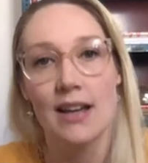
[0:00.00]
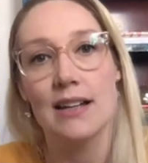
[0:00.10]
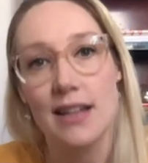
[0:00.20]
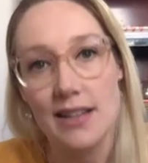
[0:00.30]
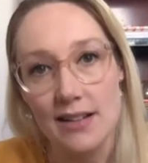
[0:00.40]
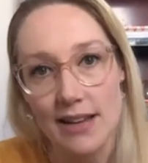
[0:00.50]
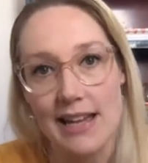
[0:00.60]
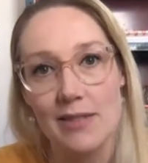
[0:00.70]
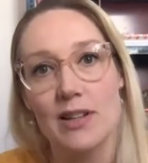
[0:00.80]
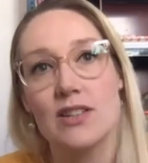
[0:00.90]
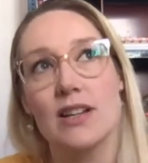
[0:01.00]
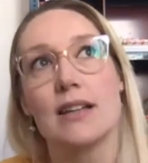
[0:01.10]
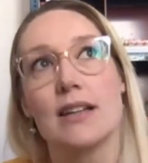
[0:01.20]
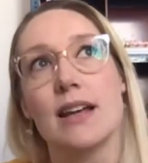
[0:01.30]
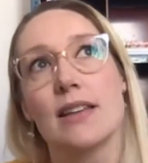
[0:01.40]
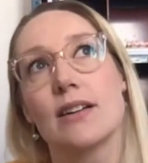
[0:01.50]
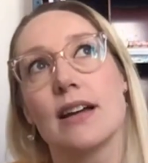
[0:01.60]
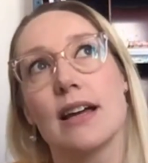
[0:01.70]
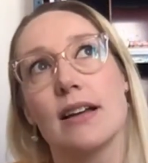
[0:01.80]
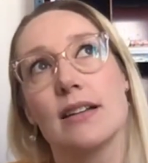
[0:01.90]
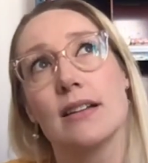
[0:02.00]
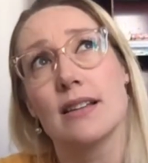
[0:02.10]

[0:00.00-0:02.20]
another language another uh,